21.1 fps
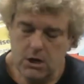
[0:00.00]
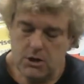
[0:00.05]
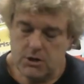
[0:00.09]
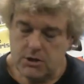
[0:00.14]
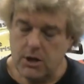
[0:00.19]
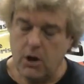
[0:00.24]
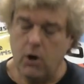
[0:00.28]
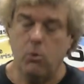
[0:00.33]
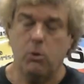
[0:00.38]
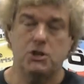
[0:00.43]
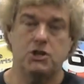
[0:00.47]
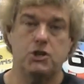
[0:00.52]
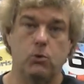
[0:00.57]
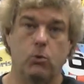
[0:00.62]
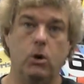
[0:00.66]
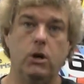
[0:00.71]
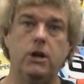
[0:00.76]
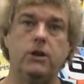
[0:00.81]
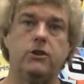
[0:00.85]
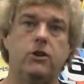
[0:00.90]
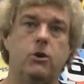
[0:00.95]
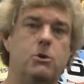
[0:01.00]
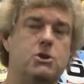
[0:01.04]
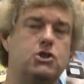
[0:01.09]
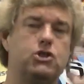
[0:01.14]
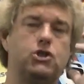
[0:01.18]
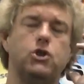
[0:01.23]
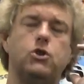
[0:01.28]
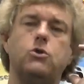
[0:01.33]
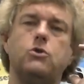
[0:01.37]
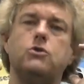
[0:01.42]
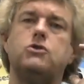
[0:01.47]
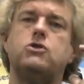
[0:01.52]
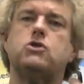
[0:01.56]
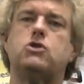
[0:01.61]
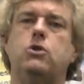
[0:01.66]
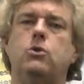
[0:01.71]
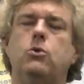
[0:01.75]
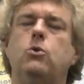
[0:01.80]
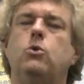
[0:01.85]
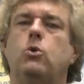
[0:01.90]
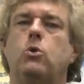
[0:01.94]
So what you want to do is use
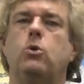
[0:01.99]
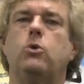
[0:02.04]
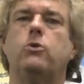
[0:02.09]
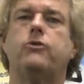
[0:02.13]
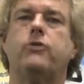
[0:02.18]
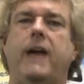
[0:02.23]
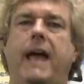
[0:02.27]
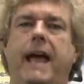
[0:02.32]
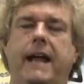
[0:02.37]
tools